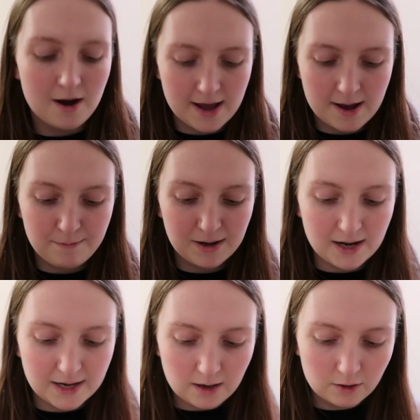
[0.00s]
I am
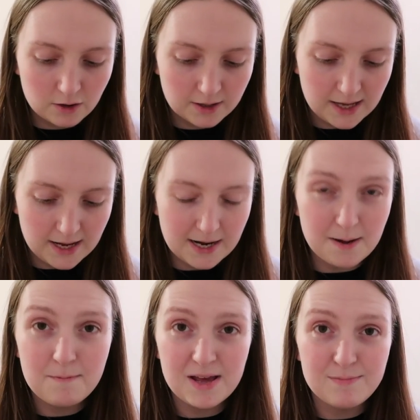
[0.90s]
planning on cooking
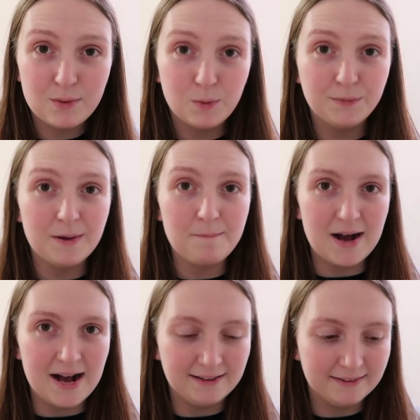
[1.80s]
meatballs and
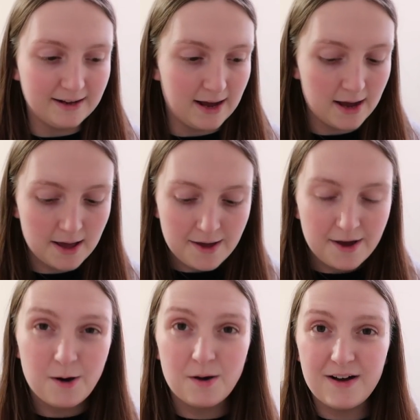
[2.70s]
pasta.
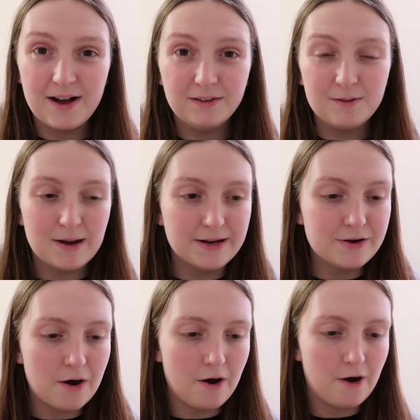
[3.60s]
However, as you may
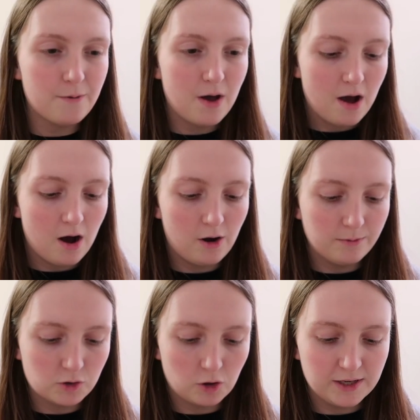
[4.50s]
know,
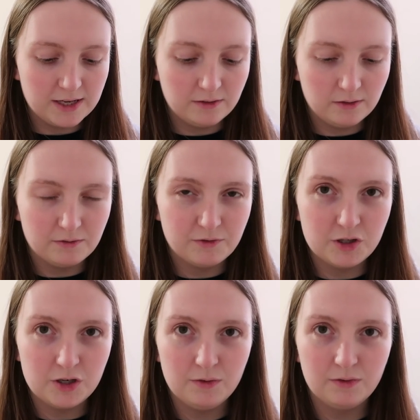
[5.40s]
I'm trying to
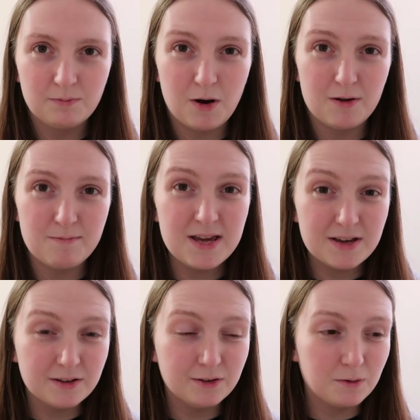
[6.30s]
reduce my meat
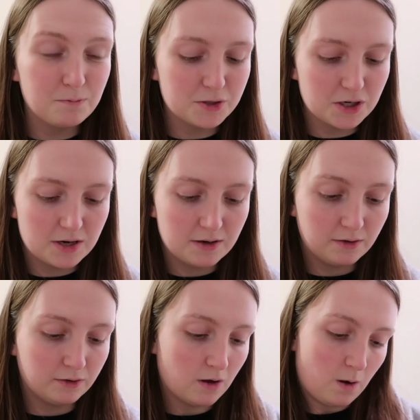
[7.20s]

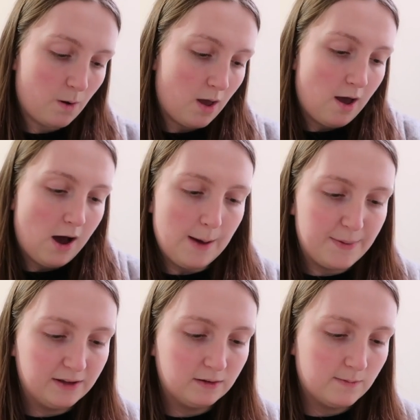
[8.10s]
consumption, so I
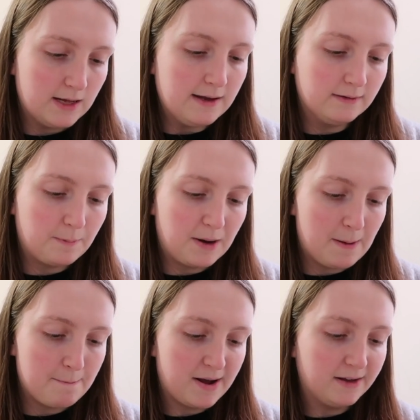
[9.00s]
picked up these
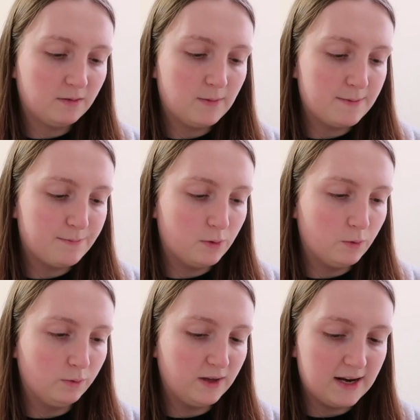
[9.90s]
plant-based
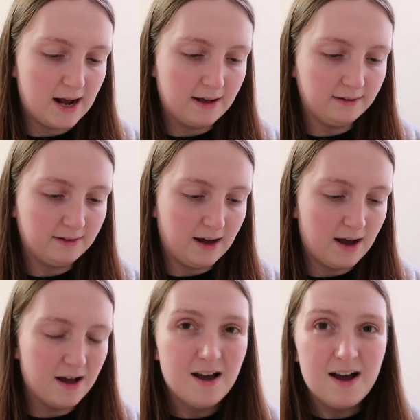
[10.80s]
meatballs in
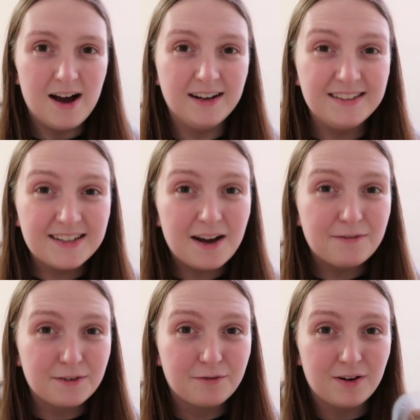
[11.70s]
Asda. I did
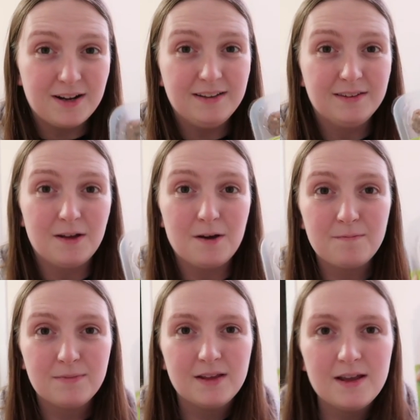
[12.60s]
have to freeze
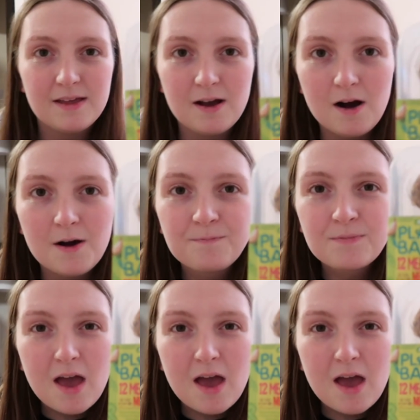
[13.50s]
them. Here they are.